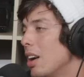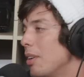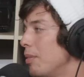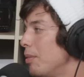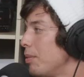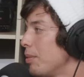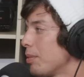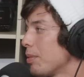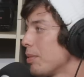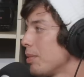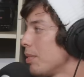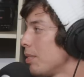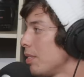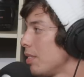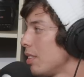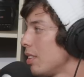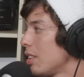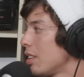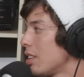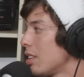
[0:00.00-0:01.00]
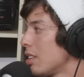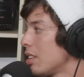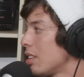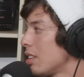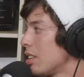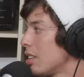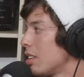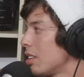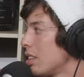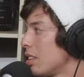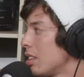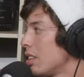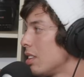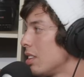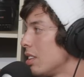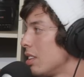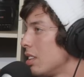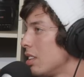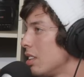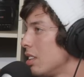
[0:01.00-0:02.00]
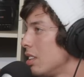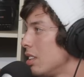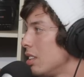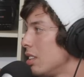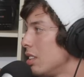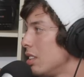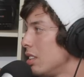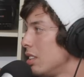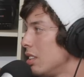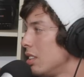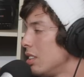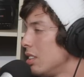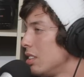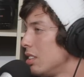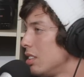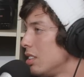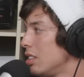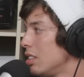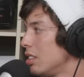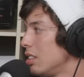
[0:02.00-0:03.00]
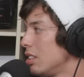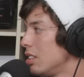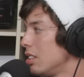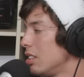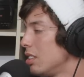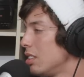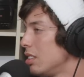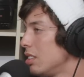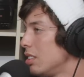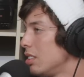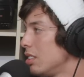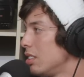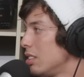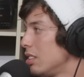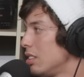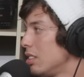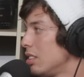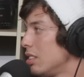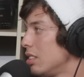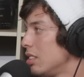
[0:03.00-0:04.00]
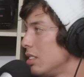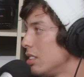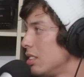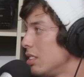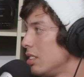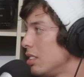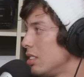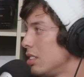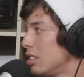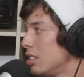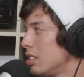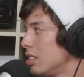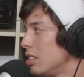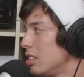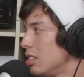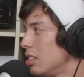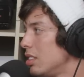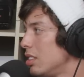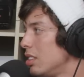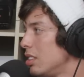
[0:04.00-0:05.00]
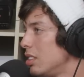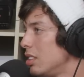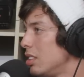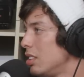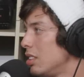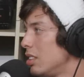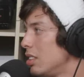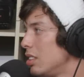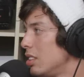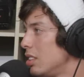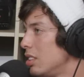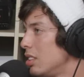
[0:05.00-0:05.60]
(silent)